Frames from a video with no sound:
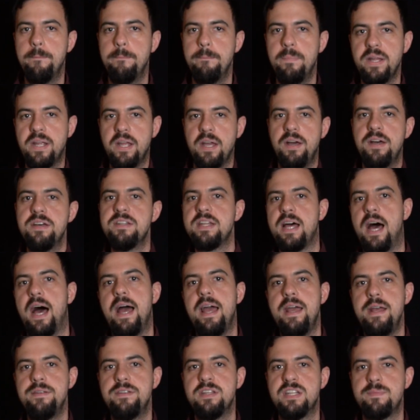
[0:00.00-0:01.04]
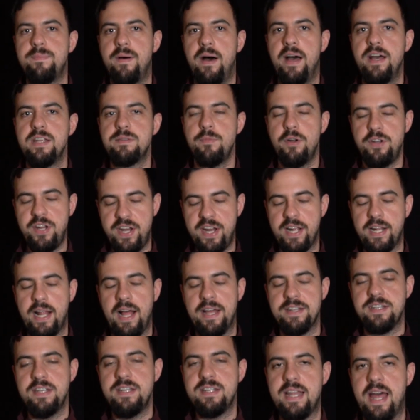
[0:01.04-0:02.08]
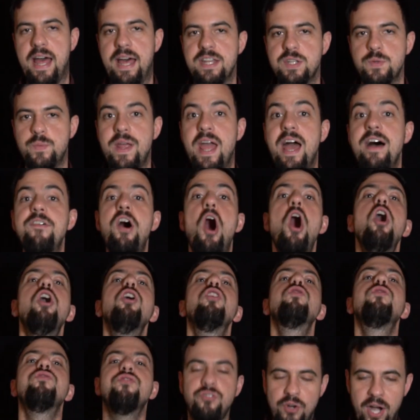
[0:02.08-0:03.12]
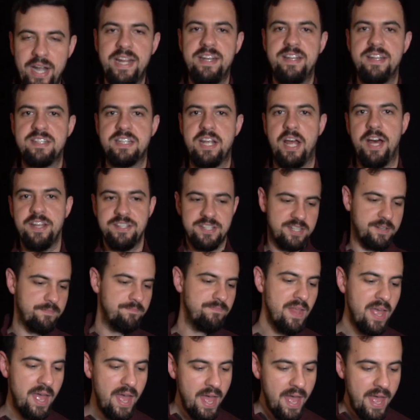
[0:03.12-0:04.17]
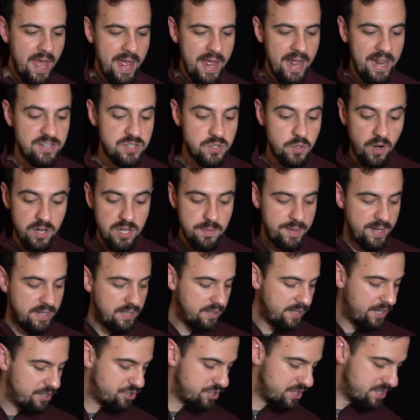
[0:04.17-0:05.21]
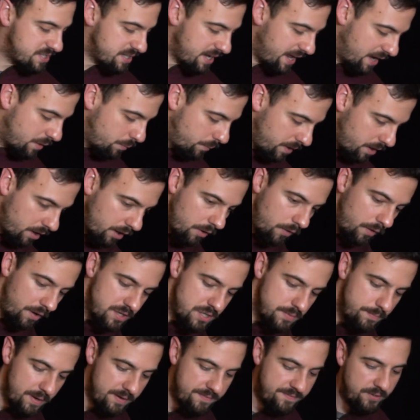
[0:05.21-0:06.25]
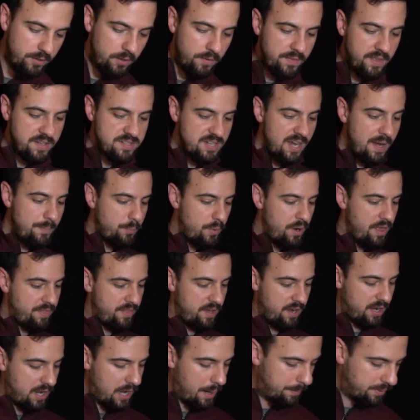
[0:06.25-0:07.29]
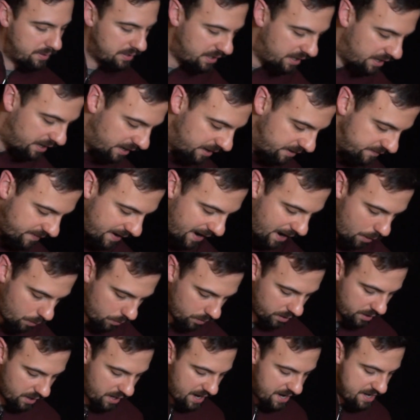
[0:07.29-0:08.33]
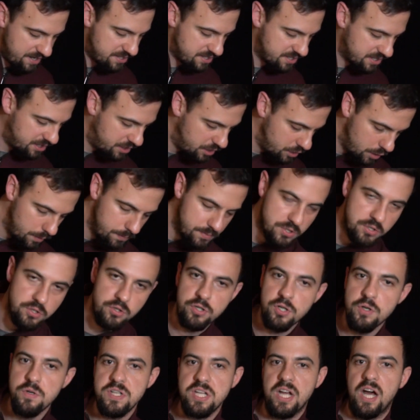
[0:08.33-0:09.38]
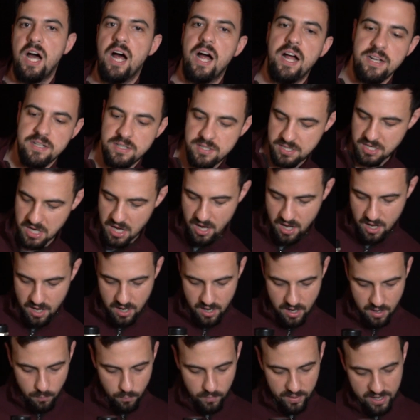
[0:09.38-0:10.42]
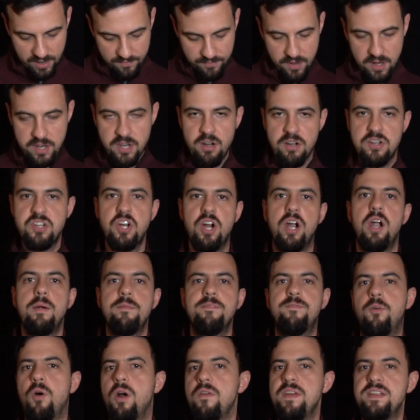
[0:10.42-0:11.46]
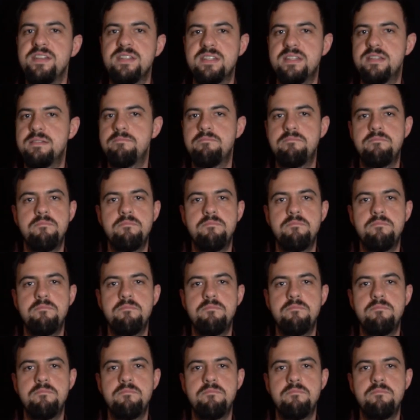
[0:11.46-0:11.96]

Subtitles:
because I despise martini glasses, as we have already discussed. It's going to be delicious, and we are going to be filling this up with a couple of our ice cubes, croutons, whatever your term for this